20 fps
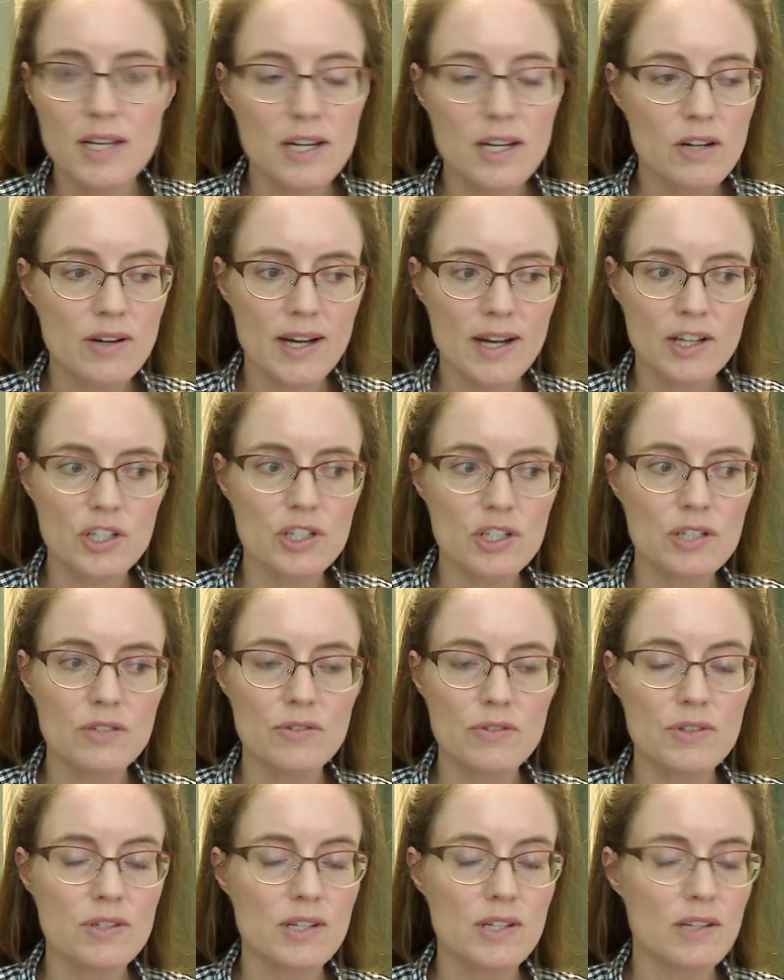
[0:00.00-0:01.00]
interaction
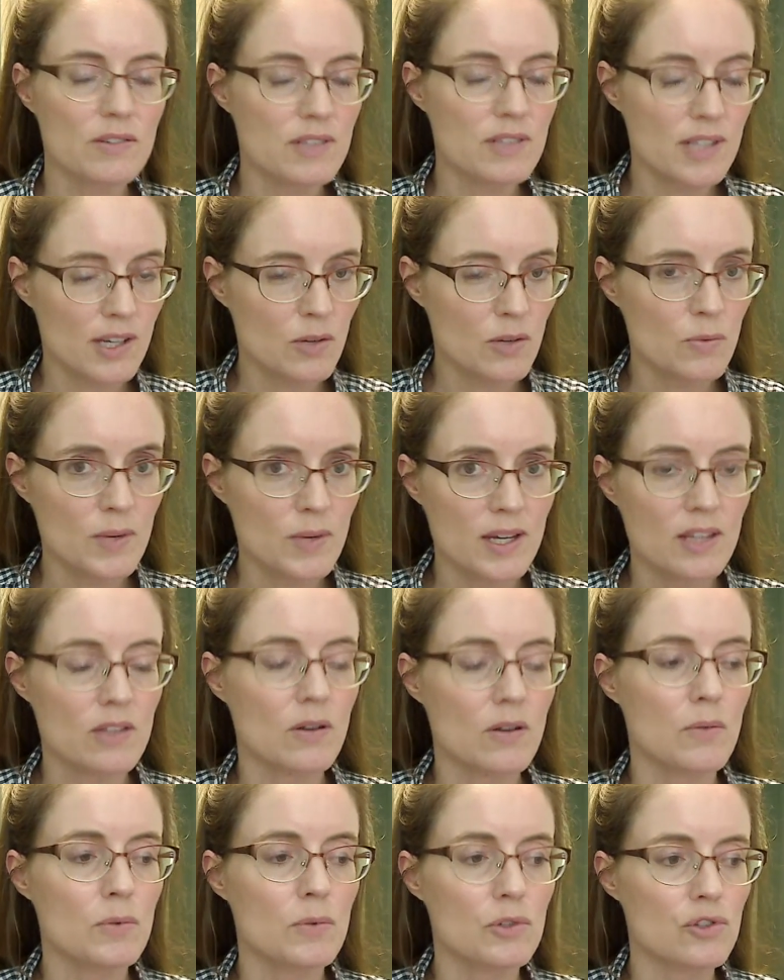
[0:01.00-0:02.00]
during the second week, though
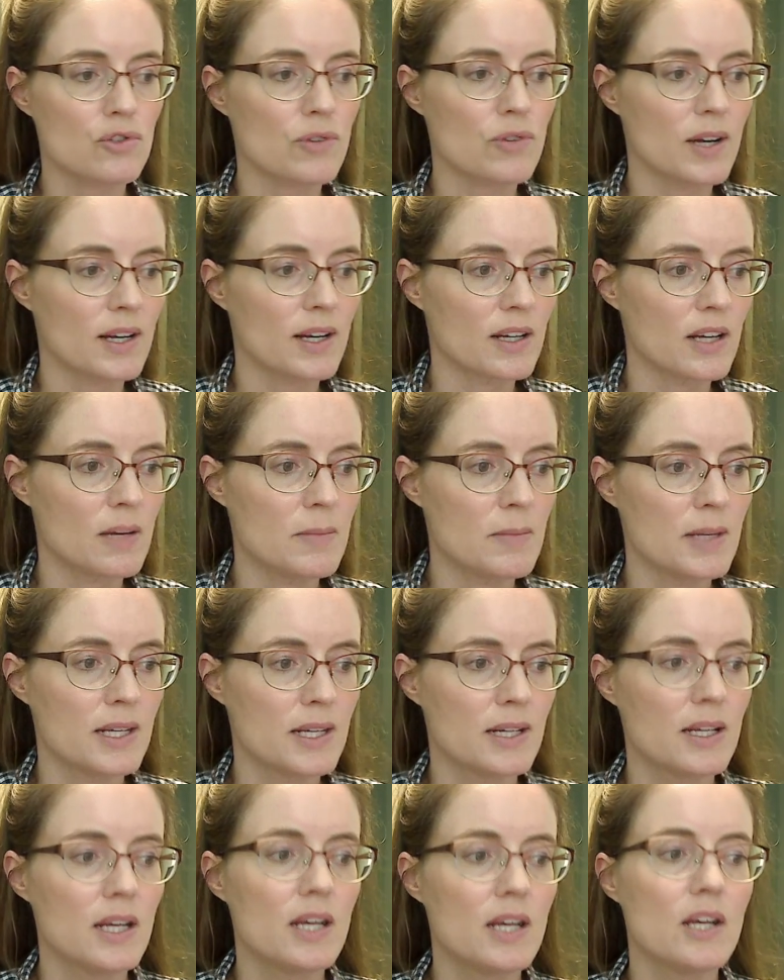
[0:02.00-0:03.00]
I will try to come
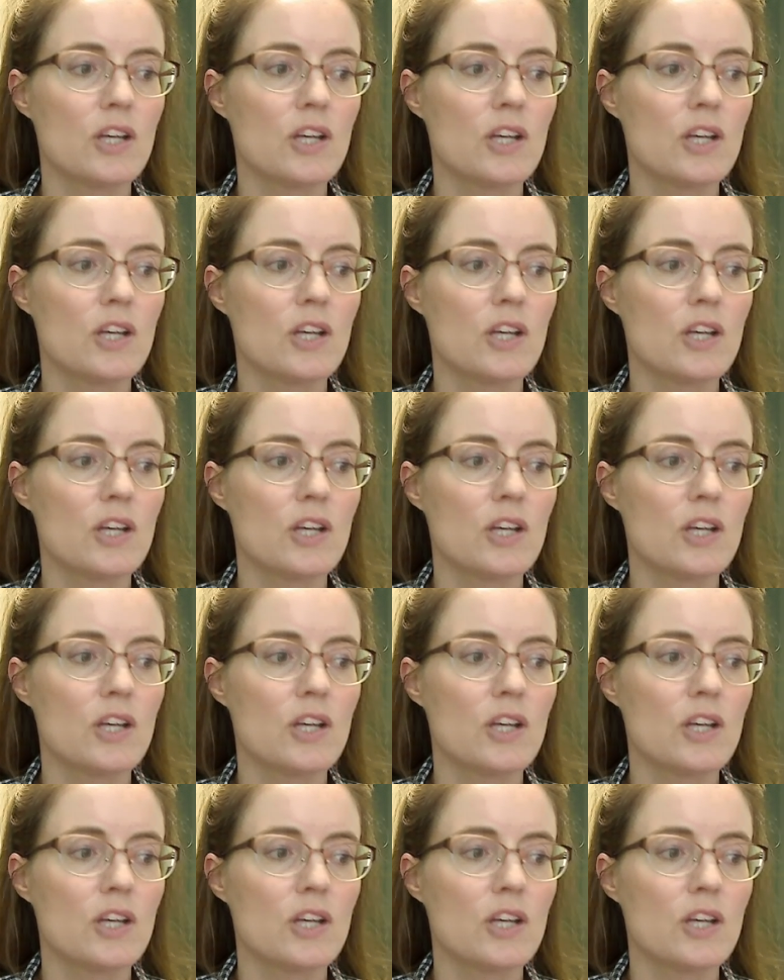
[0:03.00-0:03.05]
in.